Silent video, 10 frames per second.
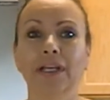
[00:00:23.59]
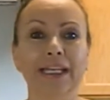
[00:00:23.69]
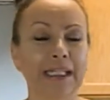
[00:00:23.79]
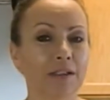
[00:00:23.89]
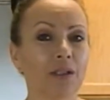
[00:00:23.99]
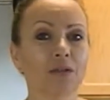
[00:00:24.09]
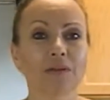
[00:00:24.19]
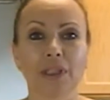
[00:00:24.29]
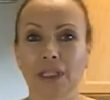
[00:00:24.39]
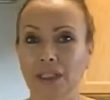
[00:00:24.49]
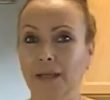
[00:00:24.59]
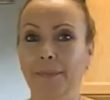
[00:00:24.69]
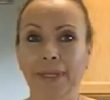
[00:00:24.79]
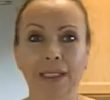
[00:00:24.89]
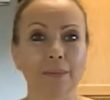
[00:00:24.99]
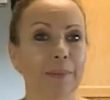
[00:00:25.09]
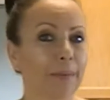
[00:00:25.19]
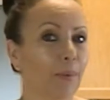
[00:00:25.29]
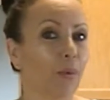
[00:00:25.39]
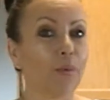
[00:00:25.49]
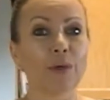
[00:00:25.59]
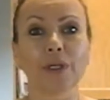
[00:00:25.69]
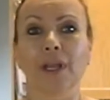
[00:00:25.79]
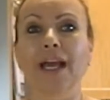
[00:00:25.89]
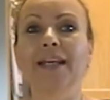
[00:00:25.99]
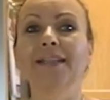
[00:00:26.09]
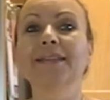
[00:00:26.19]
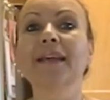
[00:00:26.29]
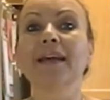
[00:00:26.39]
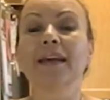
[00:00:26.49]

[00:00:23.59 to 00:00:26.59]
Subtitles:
and I don't think that many people realize